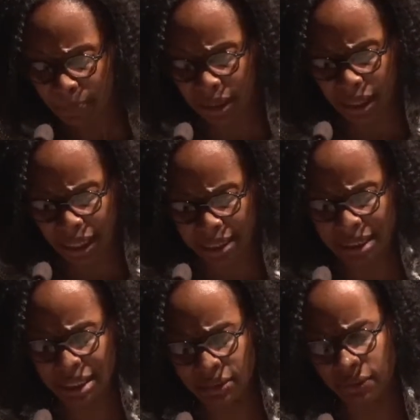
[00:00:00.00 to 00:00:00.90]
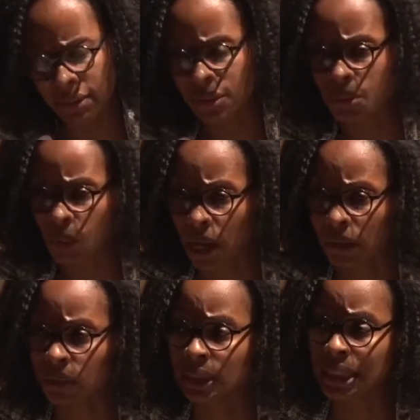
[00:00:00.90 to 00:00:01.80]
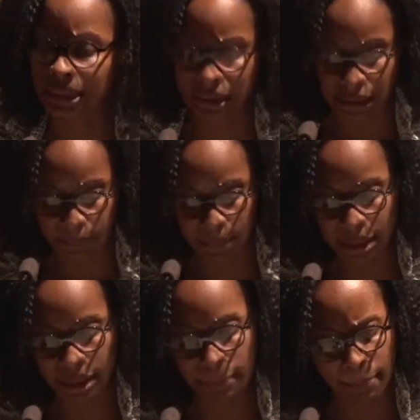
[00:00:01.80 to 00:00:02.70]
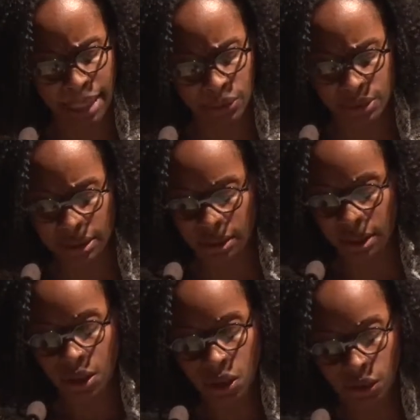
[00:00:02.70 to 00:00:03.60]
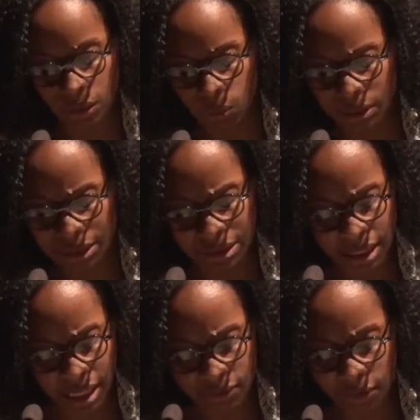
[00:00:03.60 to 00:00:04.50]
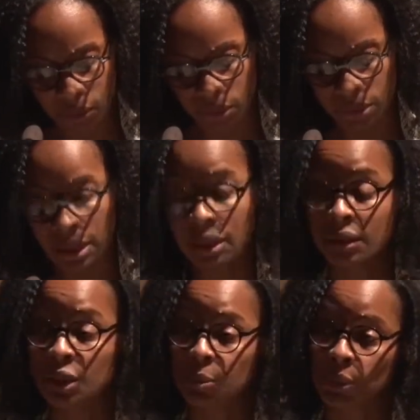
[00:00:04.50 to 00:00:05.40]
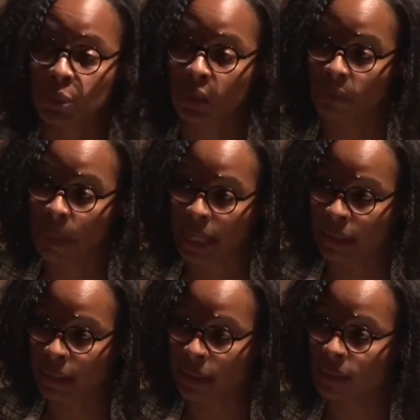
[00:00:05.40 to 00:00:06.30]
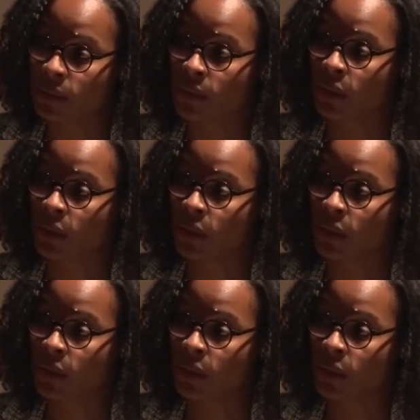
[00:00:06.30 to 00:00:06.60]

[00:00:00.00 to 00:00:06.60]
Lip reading: be 8 infants swaddled and sleeping and mounted on a wooden scaffold, this brood of mannequins